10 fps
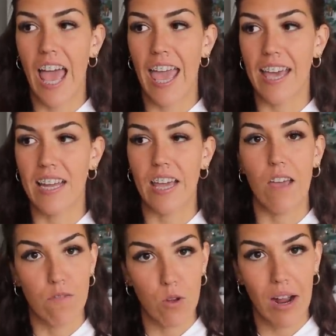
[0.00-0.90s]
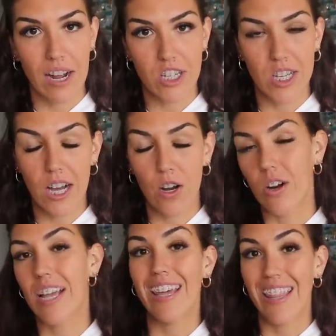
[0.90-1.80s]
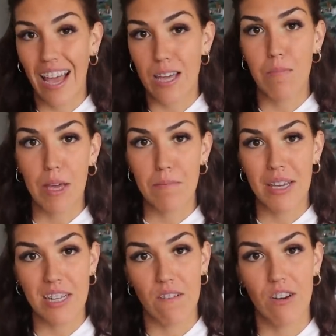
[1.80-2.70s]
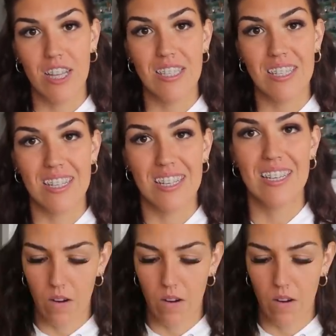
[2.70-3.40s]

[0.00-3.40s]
And if you are actually hungry, that can make a big difference.